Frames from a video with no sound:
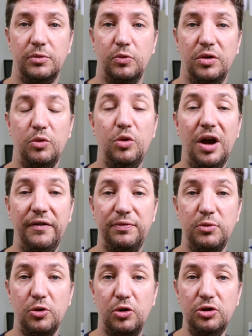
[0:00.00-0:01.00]
When we have
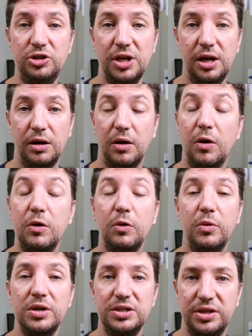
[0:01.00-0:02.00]
mucosa,
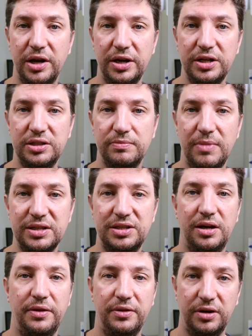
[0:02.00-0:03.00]
always there is
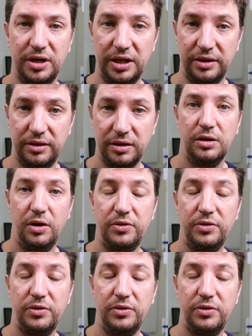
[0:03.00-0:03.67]
muscle underneath.